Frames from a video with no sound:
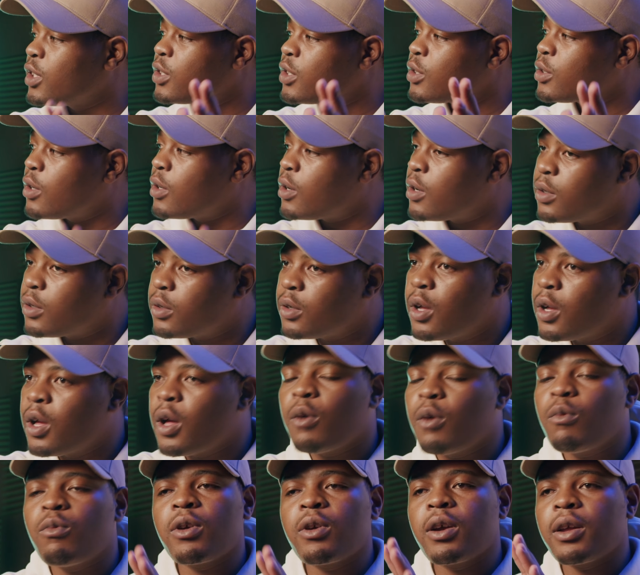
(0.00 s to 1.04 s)
song,
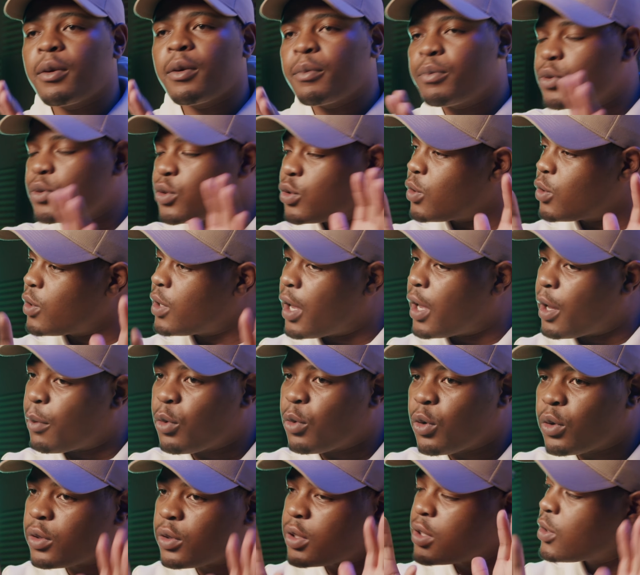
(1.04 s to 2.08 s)
we're gonna put your name
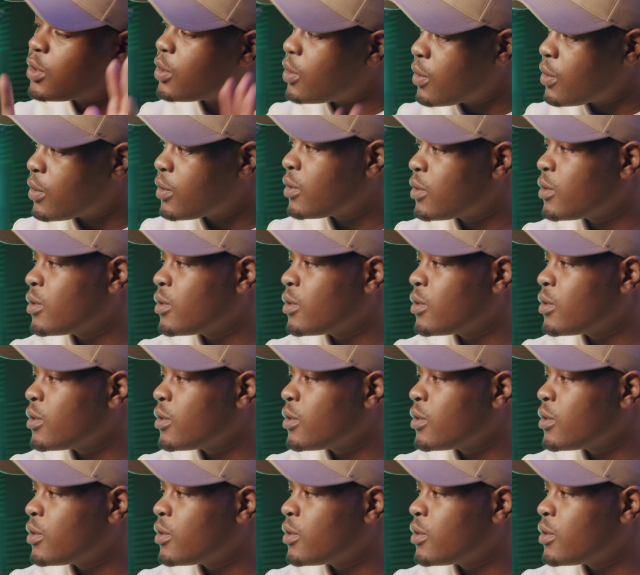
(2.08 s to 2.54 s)
on the song.